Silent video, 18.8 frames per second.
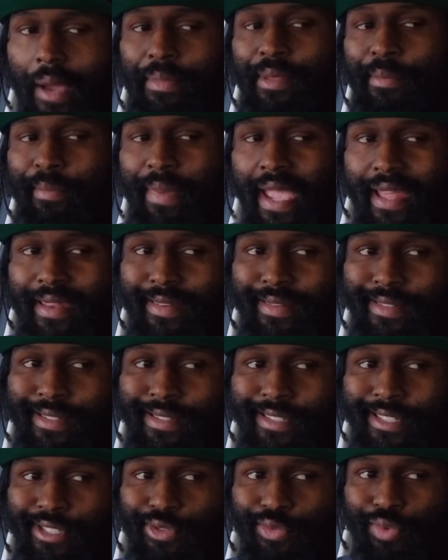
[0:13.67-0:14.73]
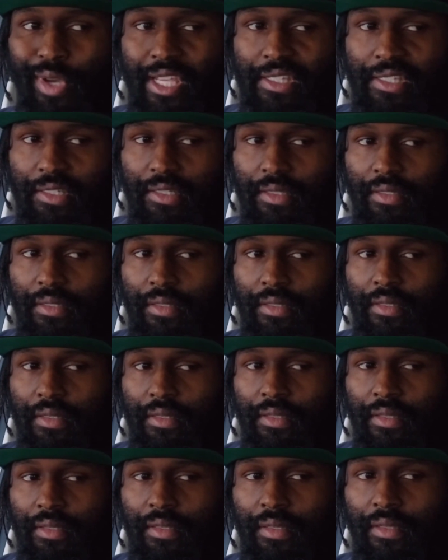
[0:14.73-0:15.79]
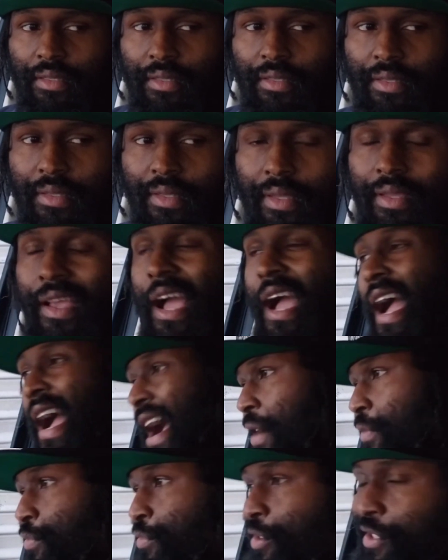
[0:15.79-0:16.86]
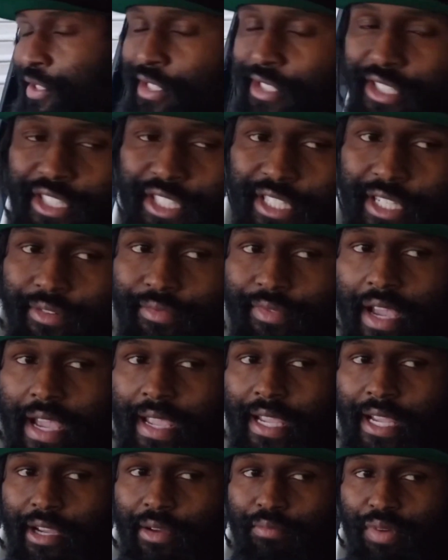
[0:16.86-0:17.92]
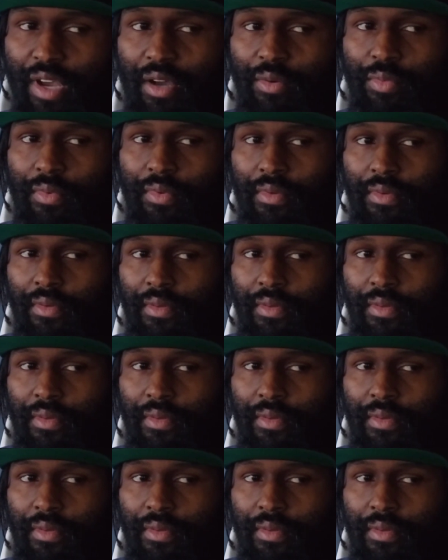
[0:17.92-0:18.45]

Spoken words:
I'm the man in this situation. I run this shit right here, bro.